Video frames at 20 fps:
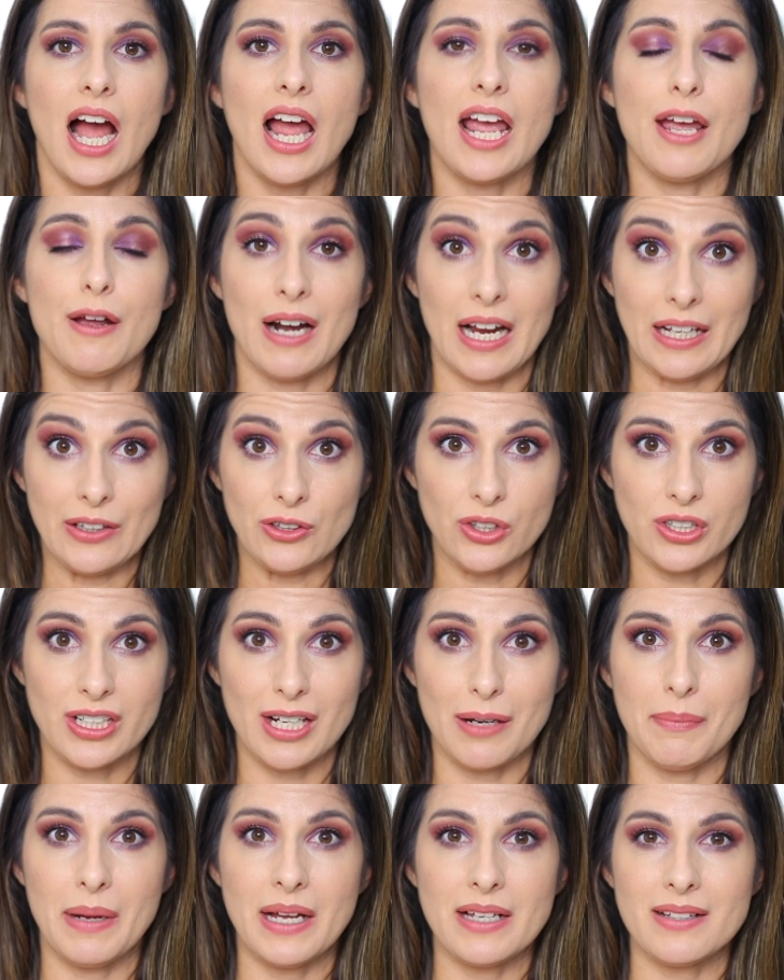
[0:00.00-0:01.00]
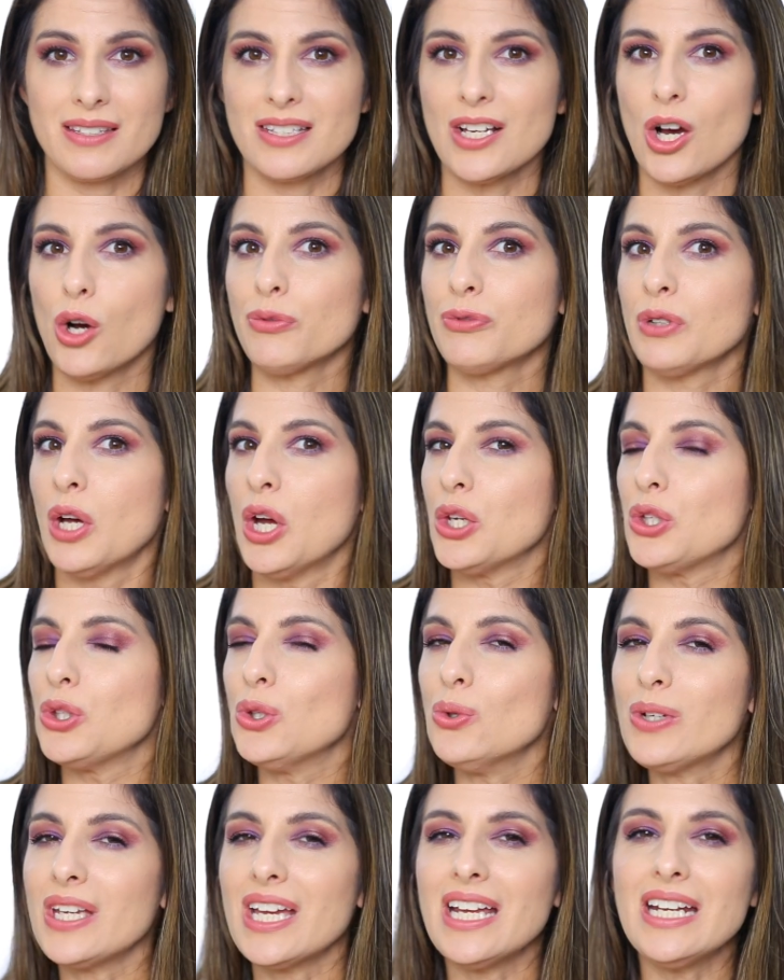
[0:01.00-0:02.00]
and I look at myself,
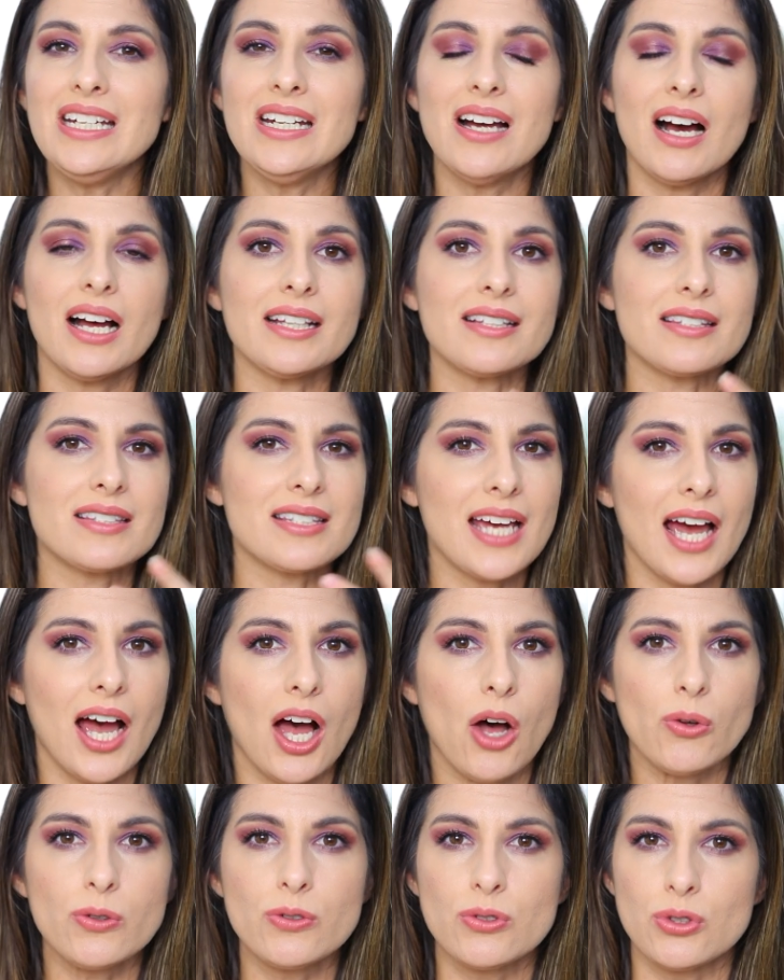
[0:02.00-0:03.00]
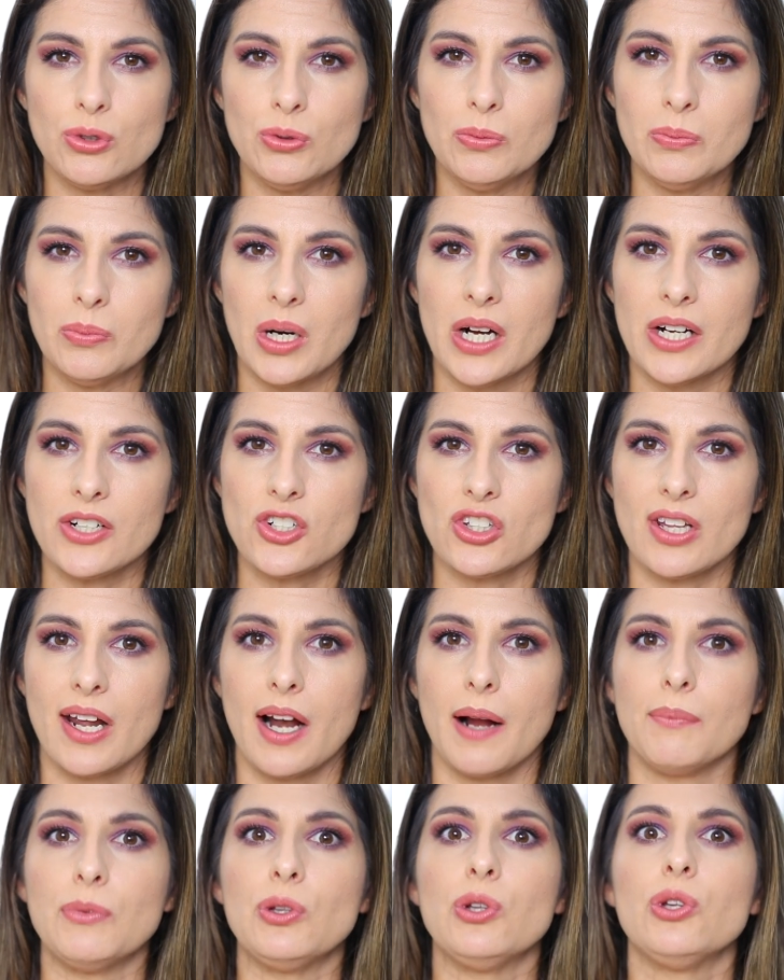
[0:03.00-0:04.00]
you cannot tell too much that
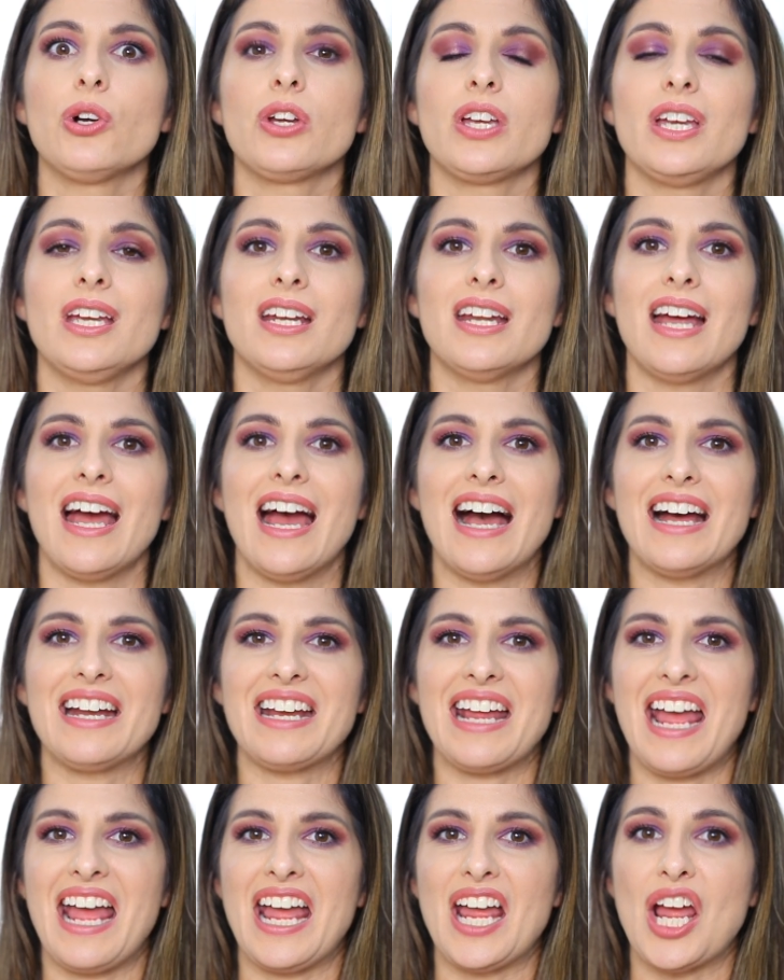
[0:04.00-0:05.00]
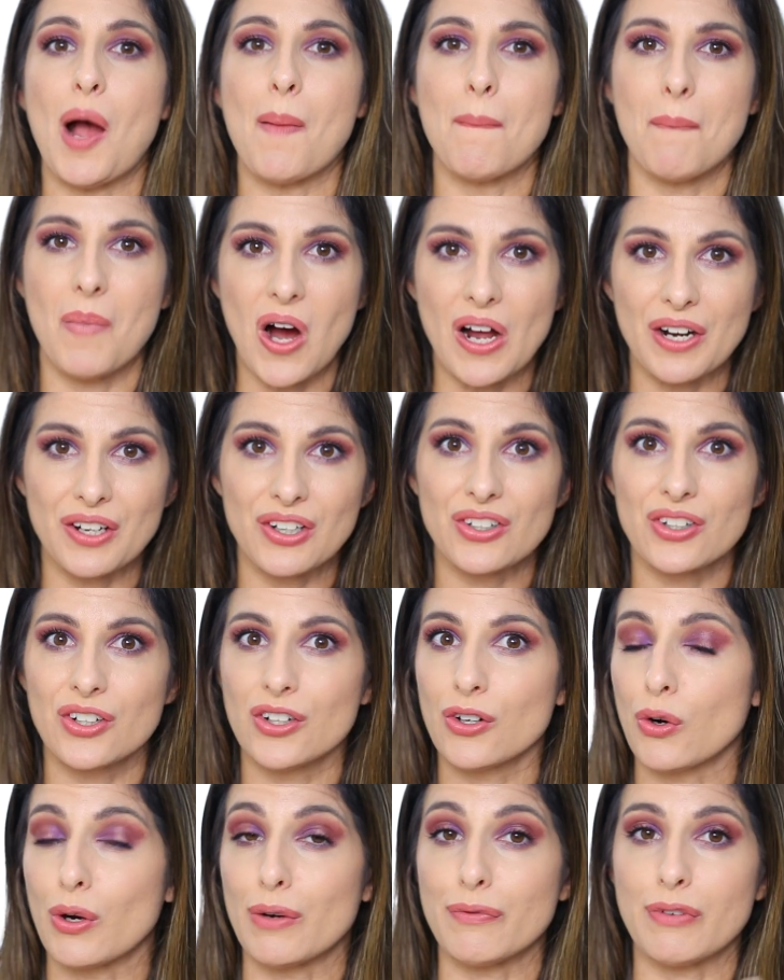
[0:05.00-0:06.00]
I'm looking at a
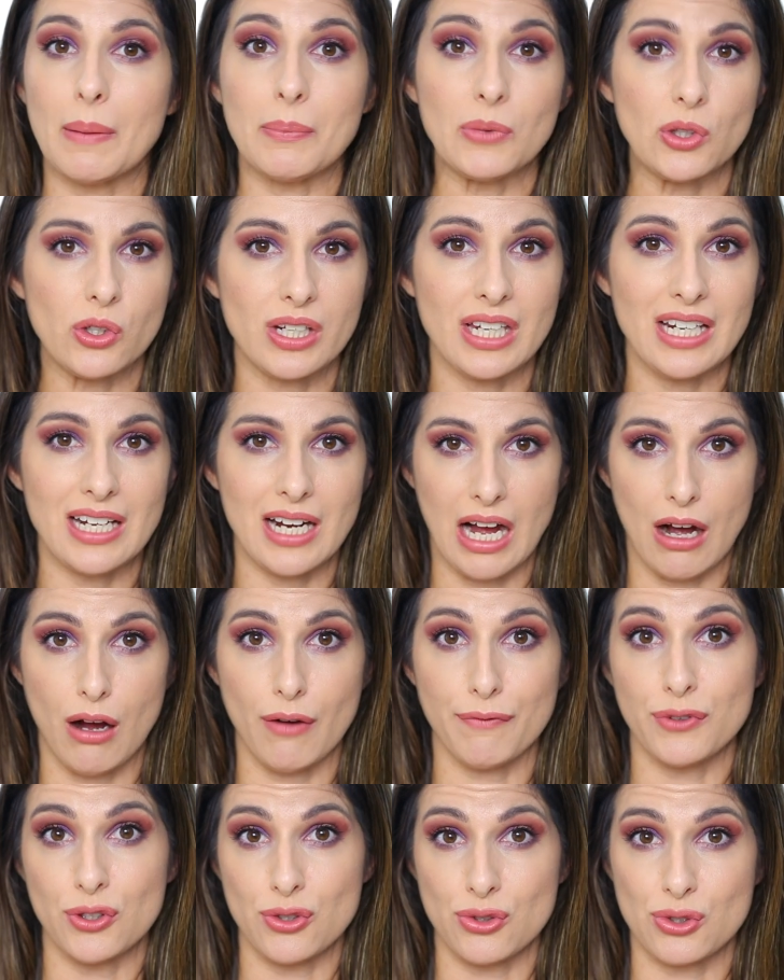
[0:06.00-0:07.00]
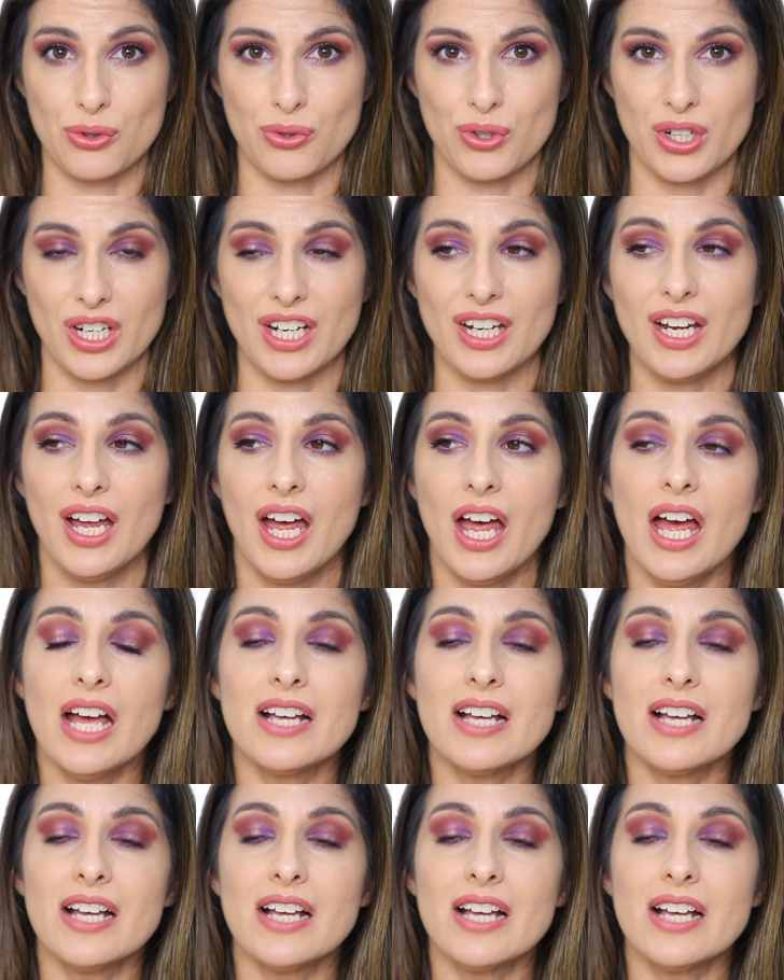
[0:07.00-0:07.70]
monitor or if I'm looking off the screen.